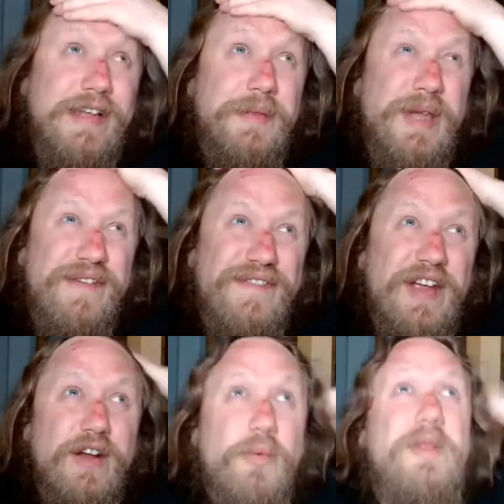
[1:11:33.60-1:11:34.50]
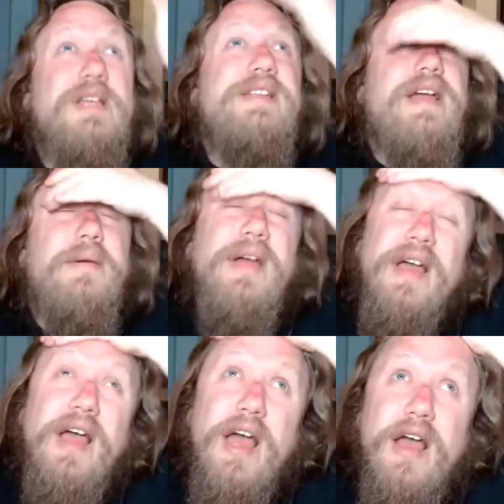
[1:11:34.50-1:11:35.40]
like the affair with this like
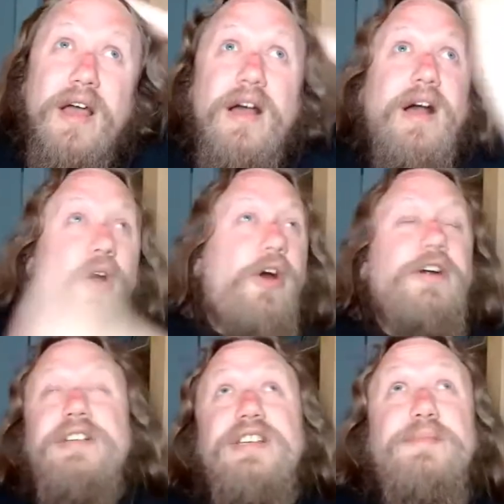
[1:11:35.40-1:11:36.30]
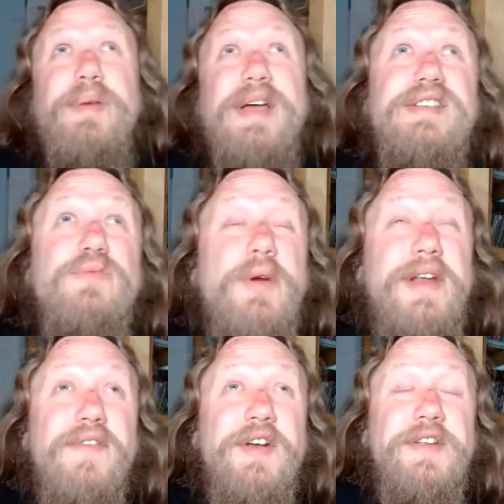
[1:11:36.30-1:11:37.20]
artist, peasant,
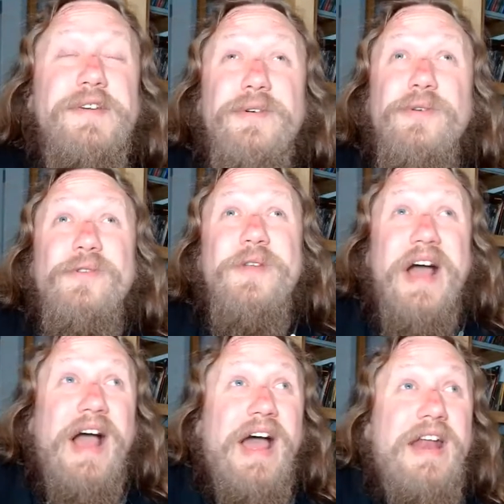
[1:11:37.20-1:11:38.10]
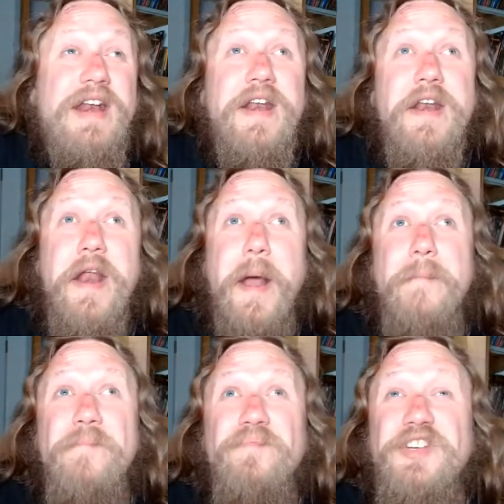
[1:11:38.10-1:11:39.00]
whatever dude,
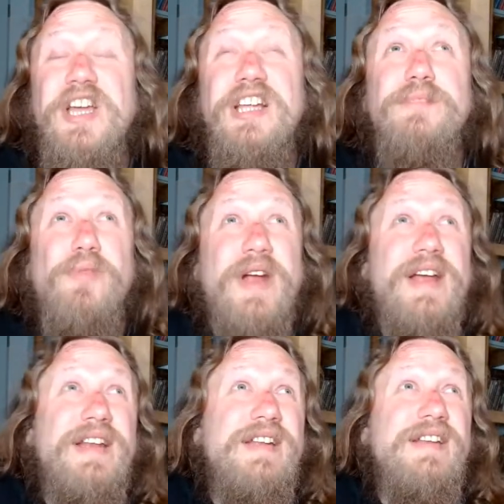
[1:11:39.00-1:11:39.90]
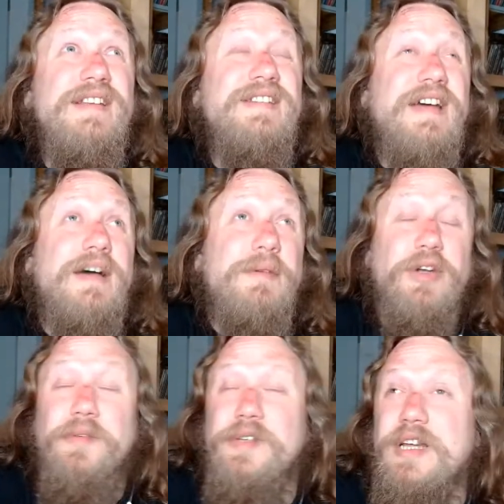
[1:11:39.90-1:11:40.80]
and she gets pregnant, but
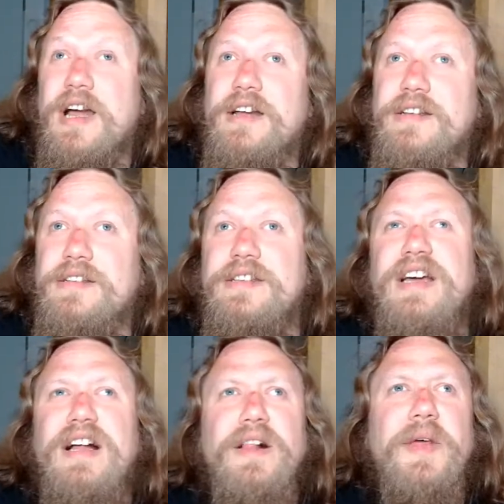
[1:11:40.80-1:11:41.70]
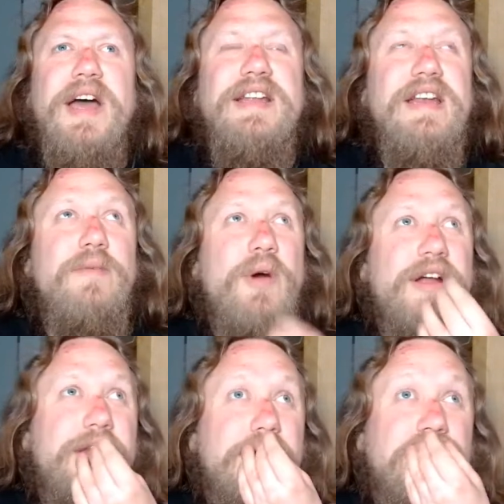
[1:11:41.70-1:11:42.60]
she obviously can't tell that
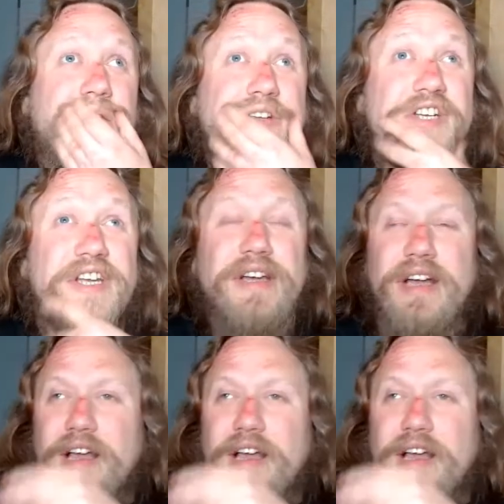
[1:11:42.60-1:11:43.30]
anyone, and then she